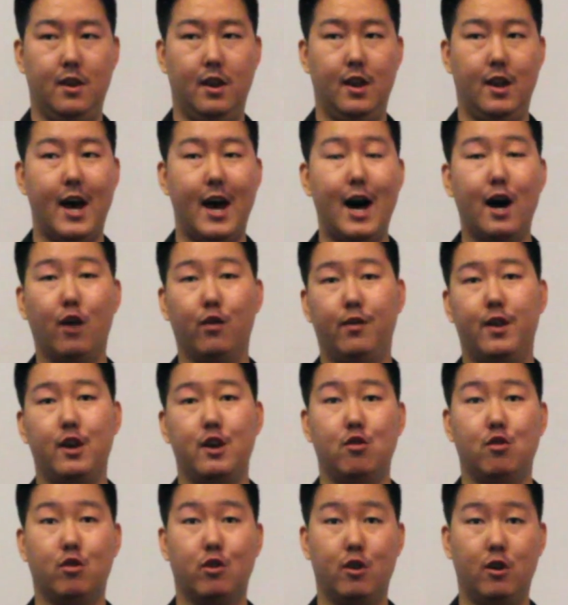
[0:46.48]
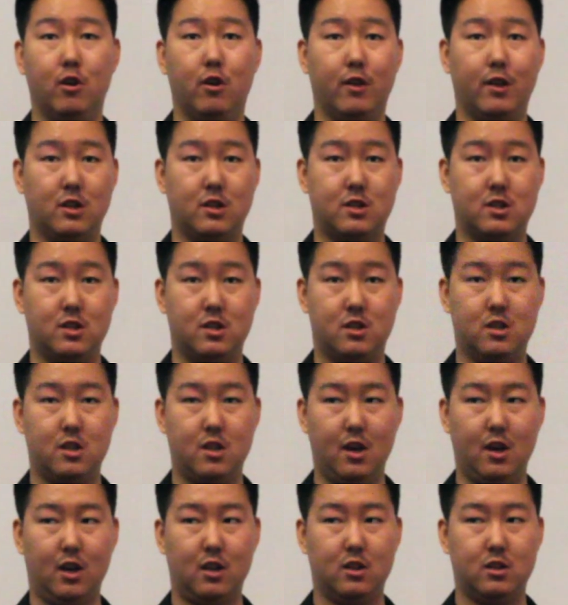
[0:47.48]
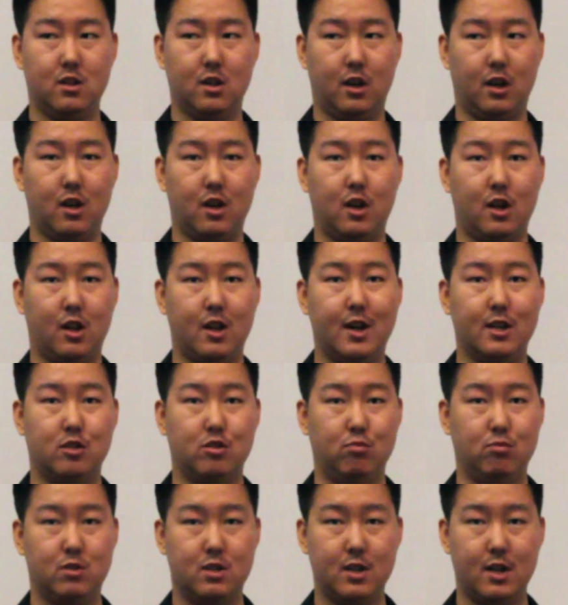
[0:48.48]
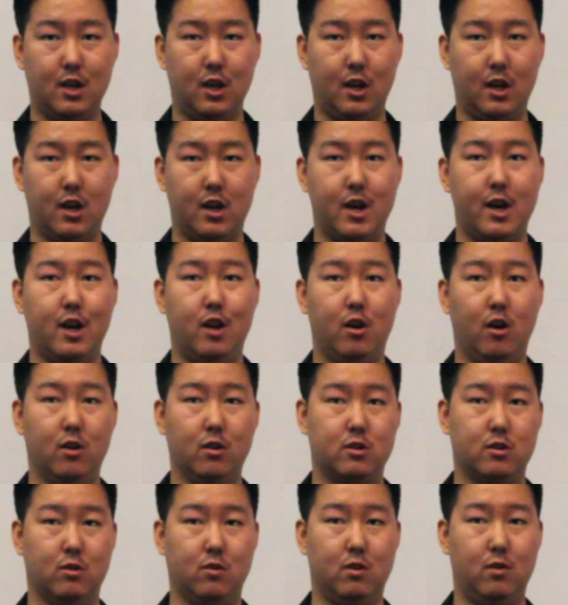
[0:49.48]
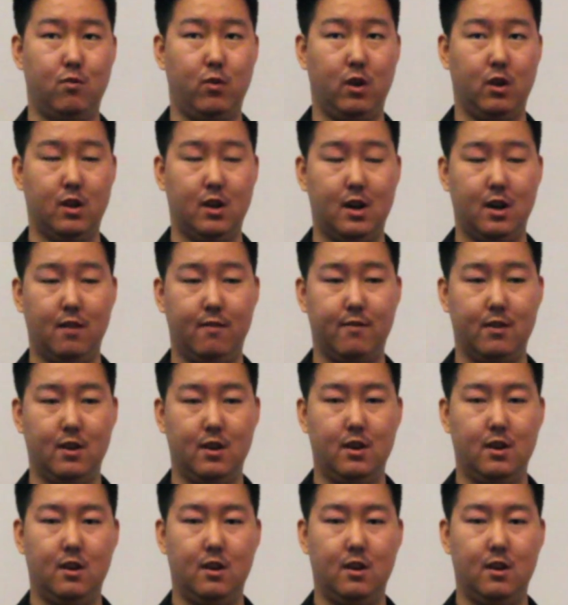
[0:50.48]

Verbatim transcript: now that you learn all these things like in a classroom setting and also in real life